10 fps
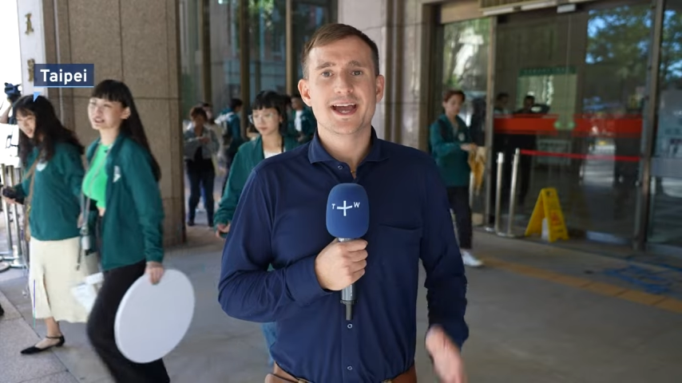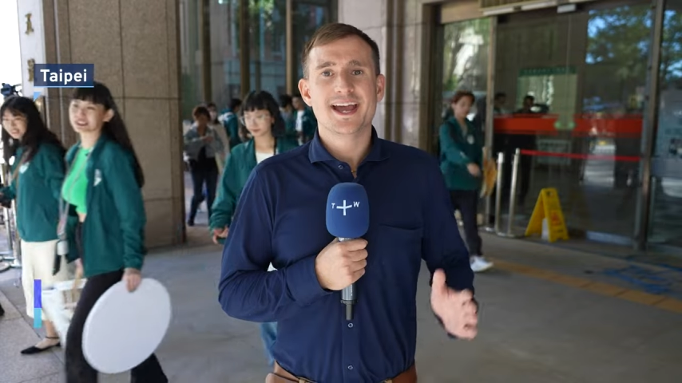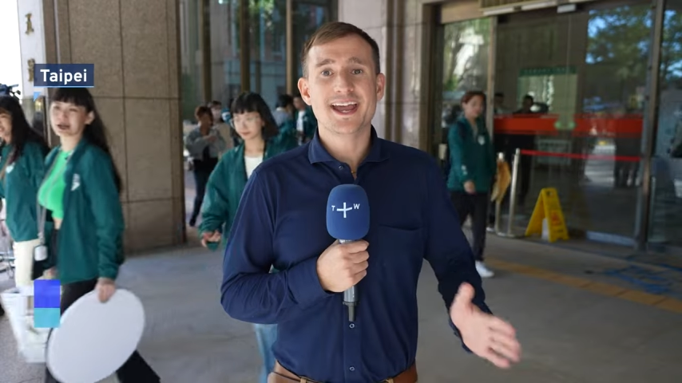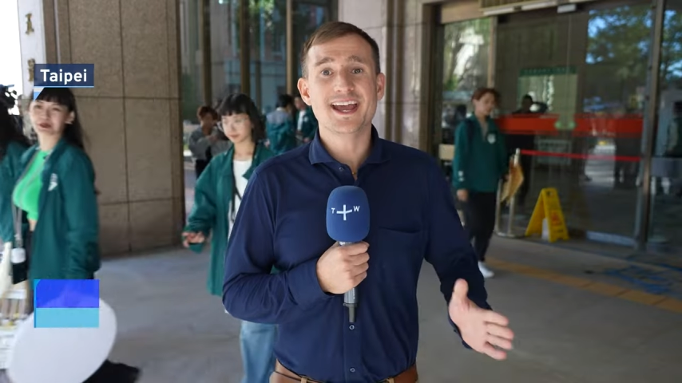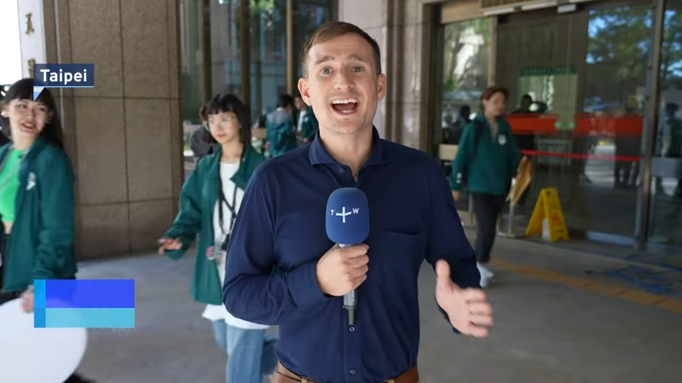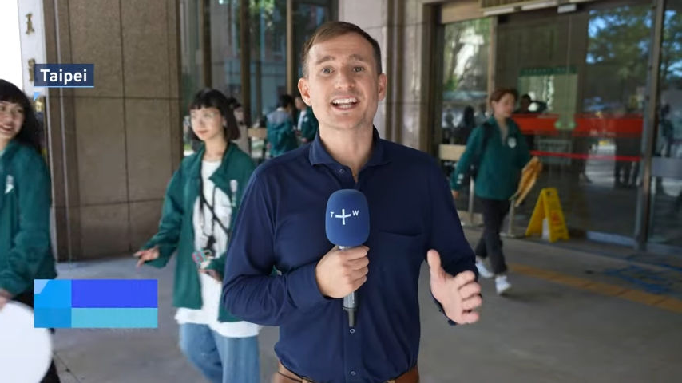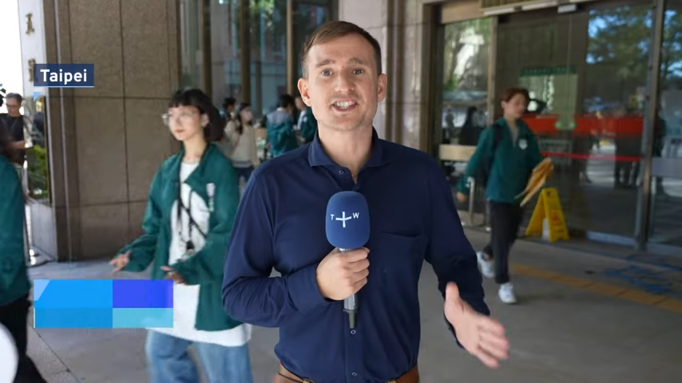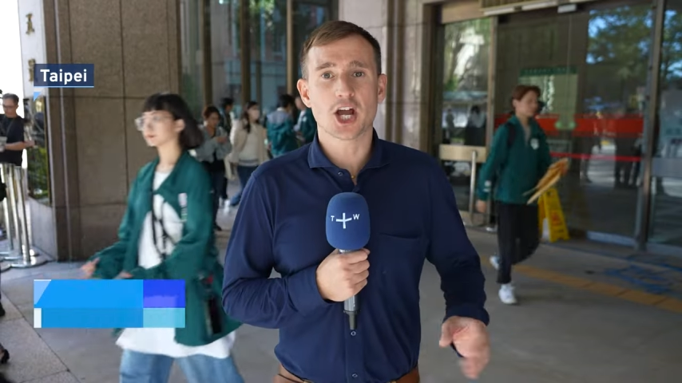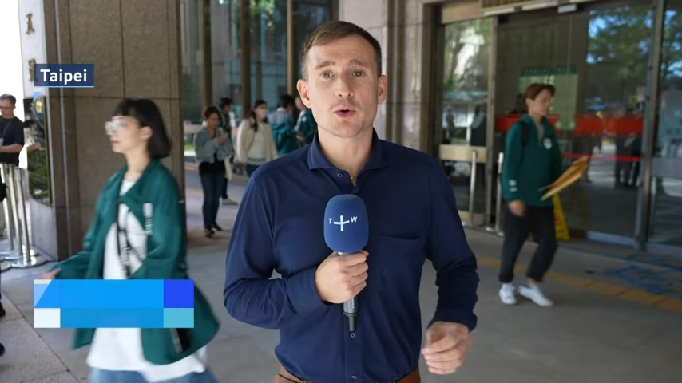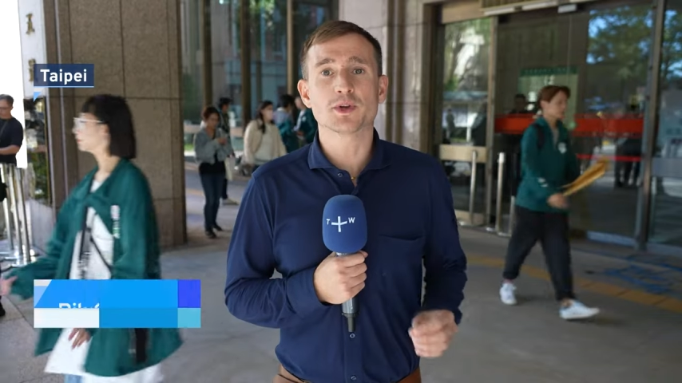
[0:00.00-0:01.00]
Here at
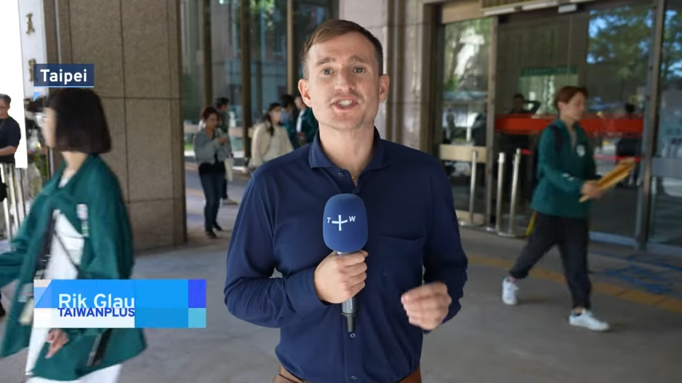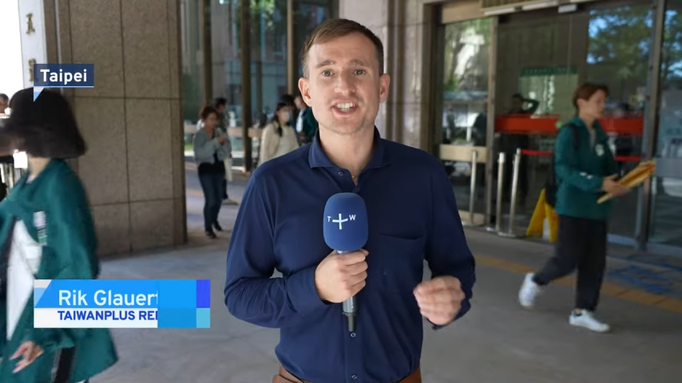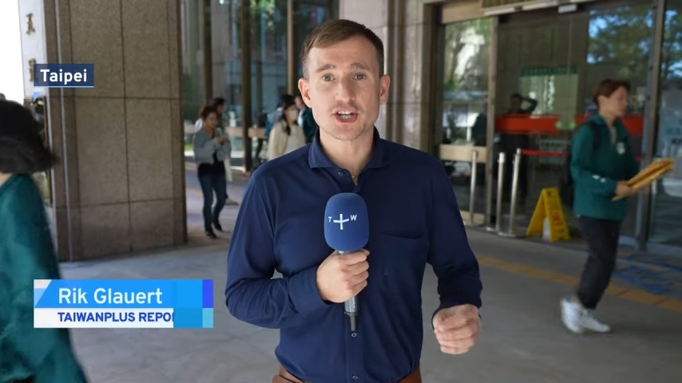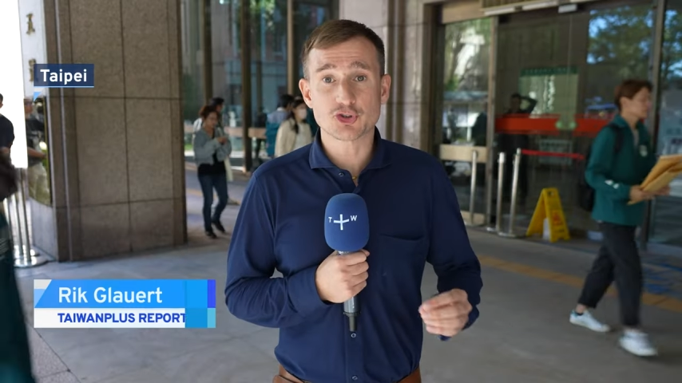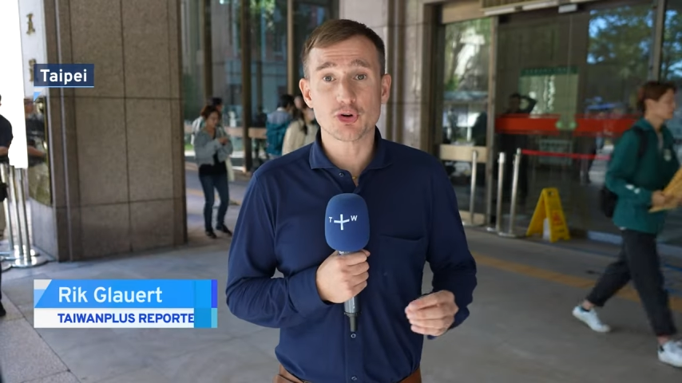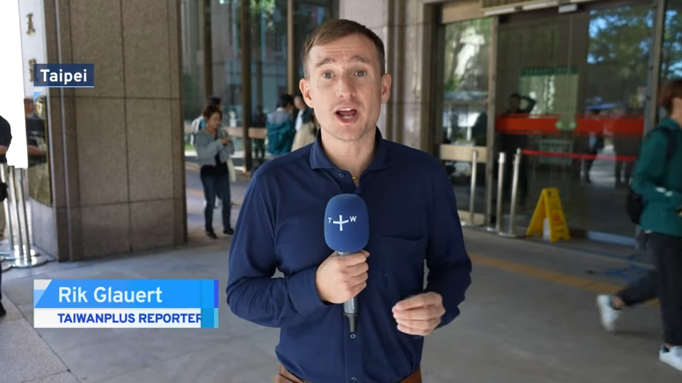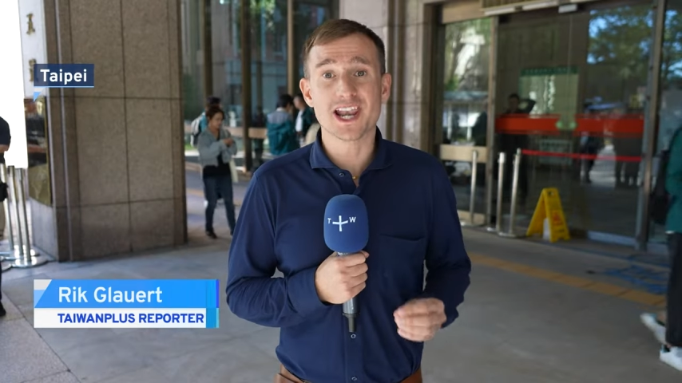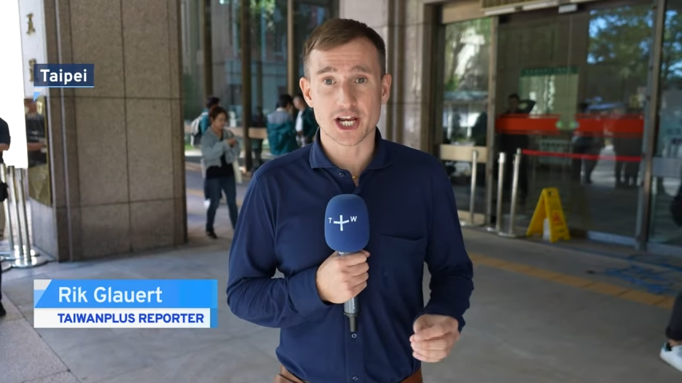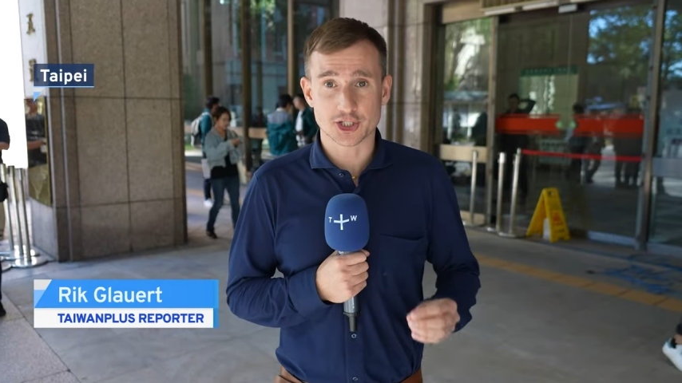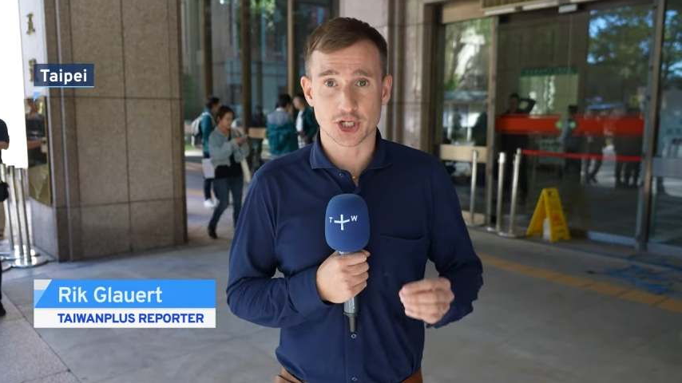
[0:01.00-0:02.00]
Taiwan's Central
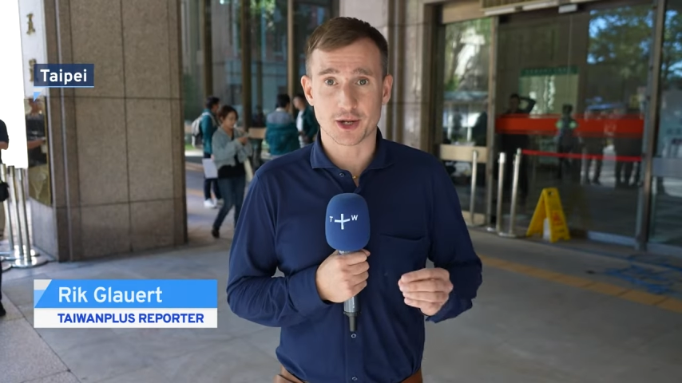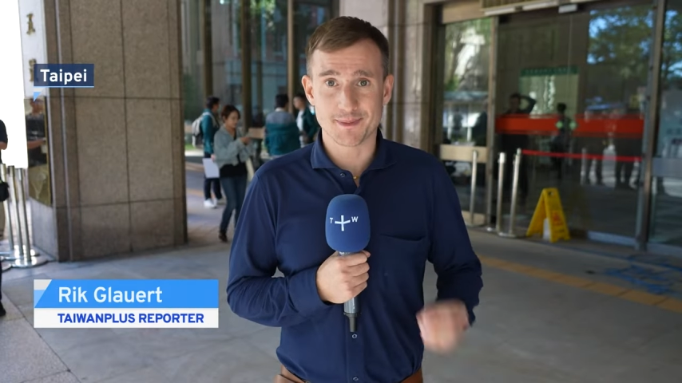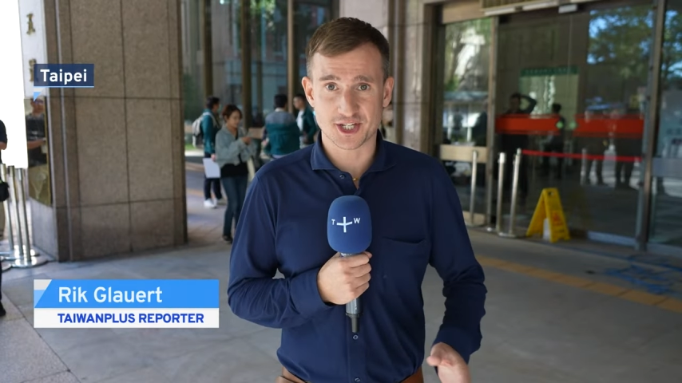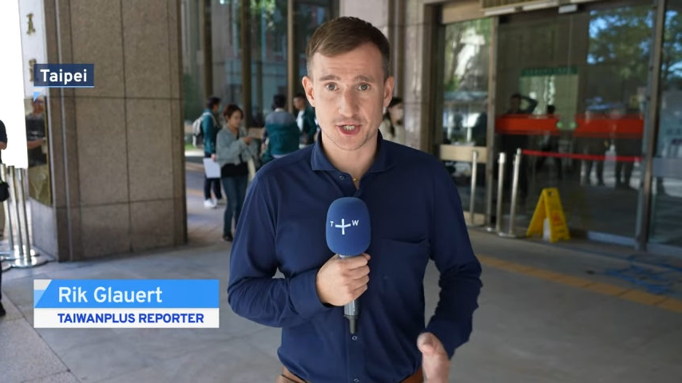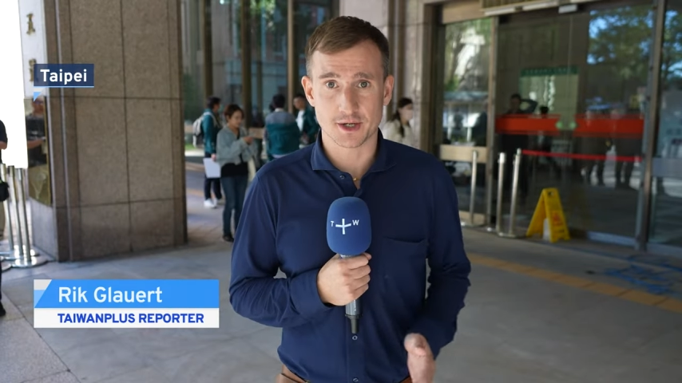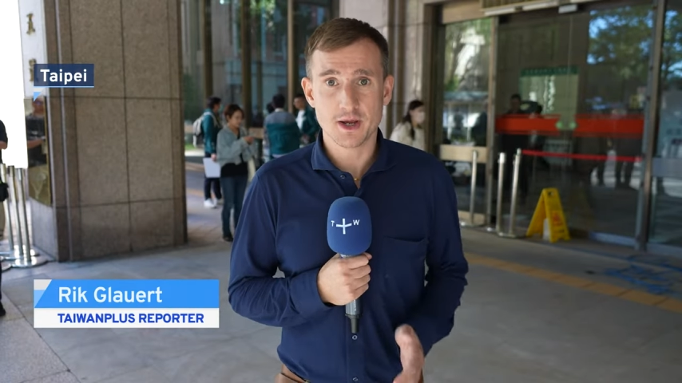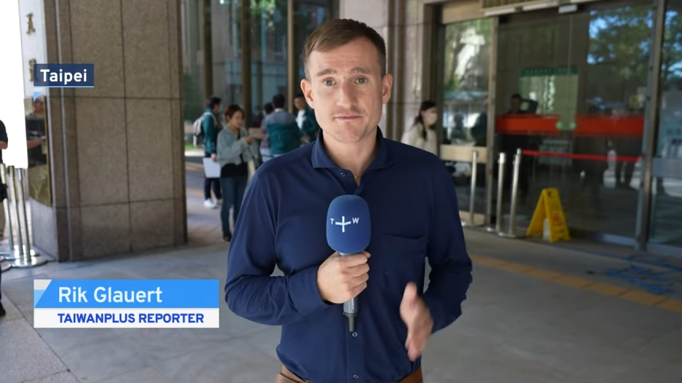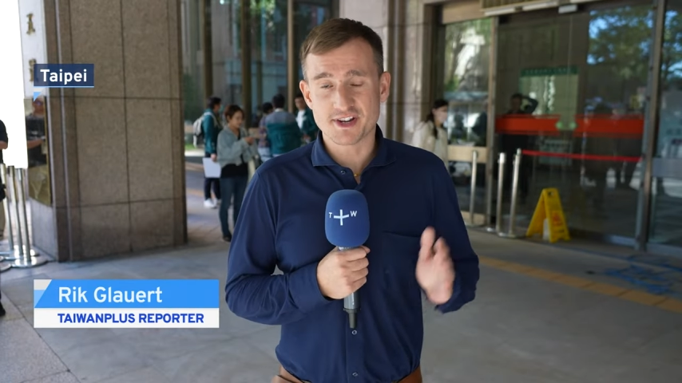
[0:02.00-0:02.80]
Election Commission,